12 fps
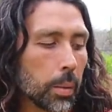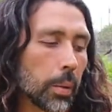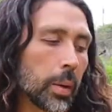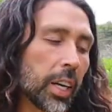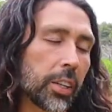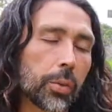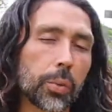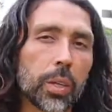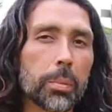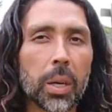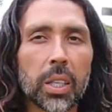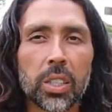maybe like
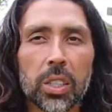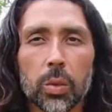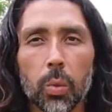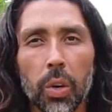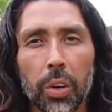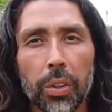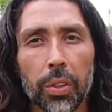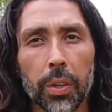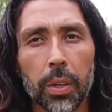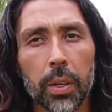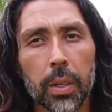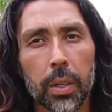3 bunches worth,
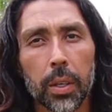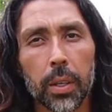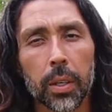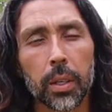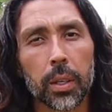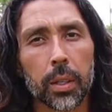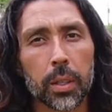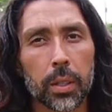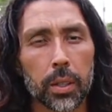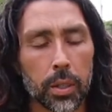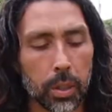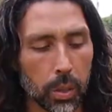
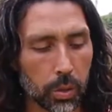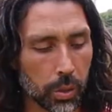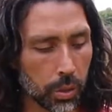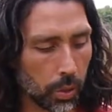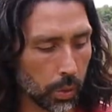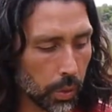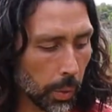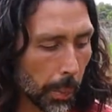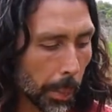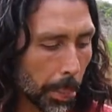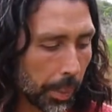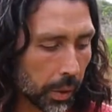you know. So